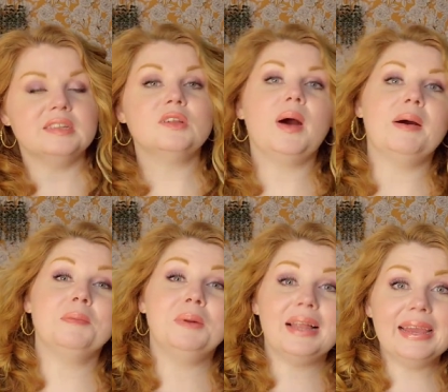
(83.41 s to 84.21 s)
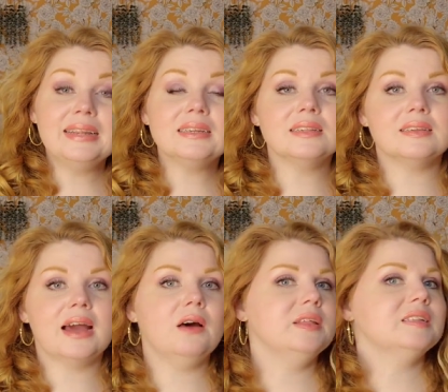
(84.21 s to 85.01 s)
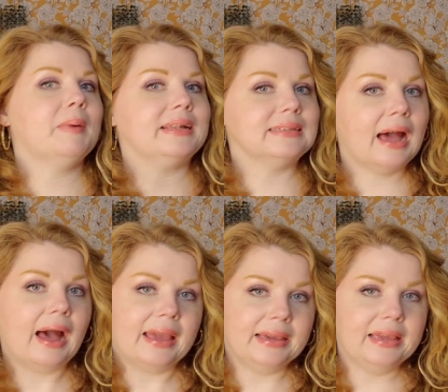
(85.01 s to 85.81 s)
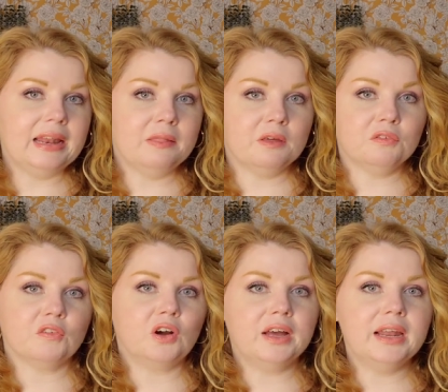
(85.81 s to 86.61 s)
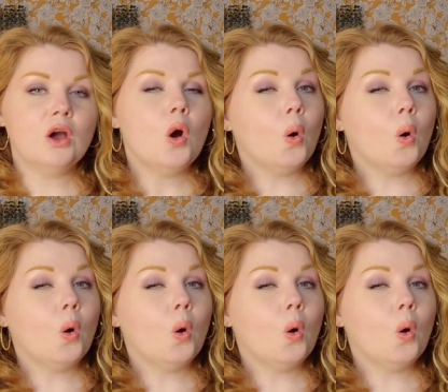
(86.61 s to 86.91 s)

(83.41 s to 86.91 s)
so I planned to style this by tying it in the front